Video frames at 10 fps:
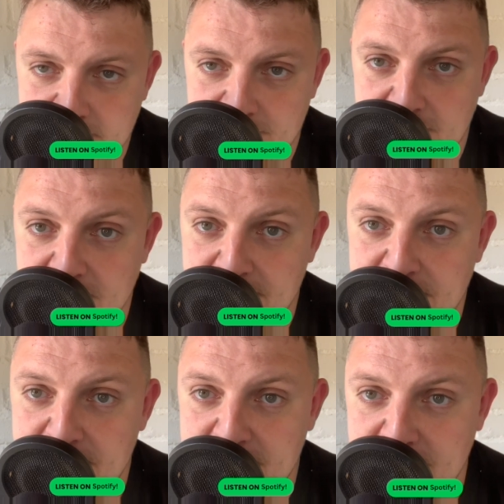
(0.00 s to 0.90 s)
the love
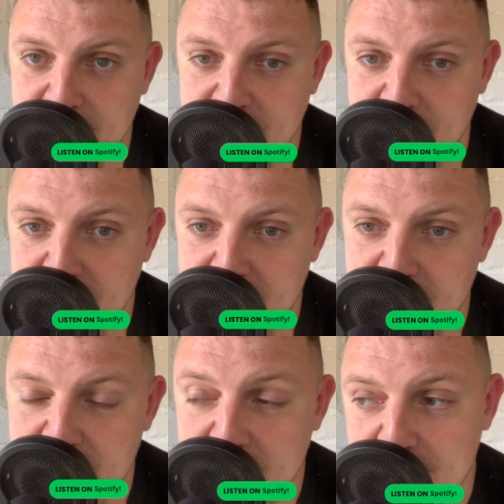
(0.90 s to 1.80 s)
you feel,
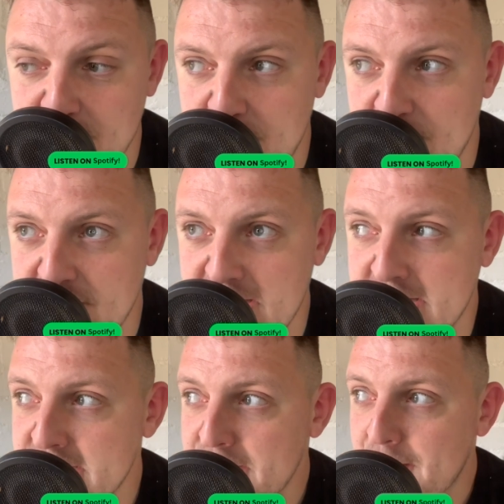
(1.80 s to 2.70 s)
the